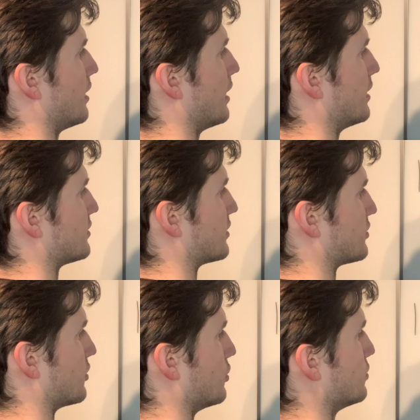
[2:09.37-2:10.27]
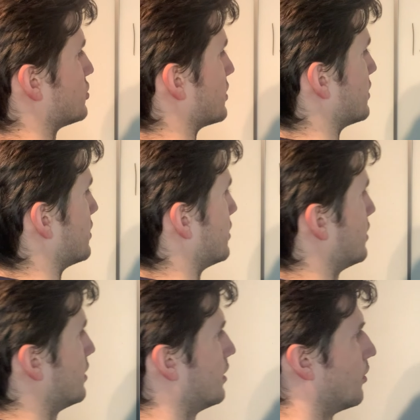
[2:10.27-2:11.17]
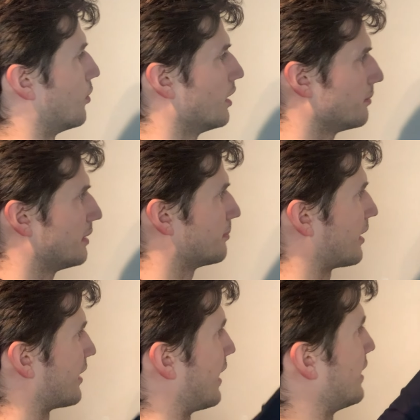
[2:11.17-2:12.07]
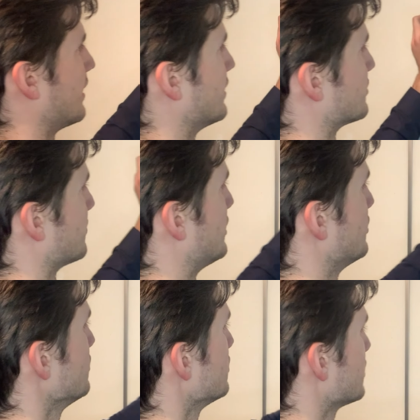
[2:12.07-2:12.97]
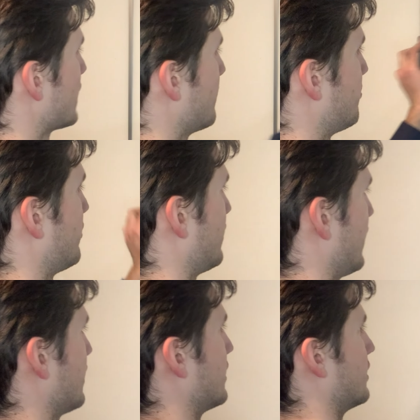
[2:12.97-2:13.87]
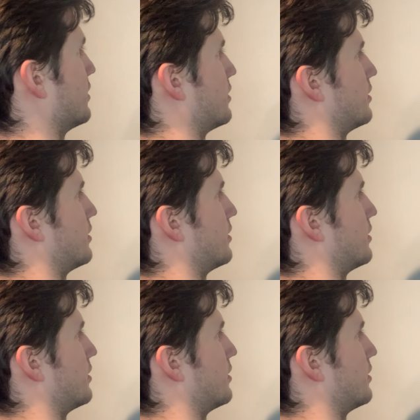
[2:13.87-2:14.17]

is the solution. What I mean by that is when you look at planning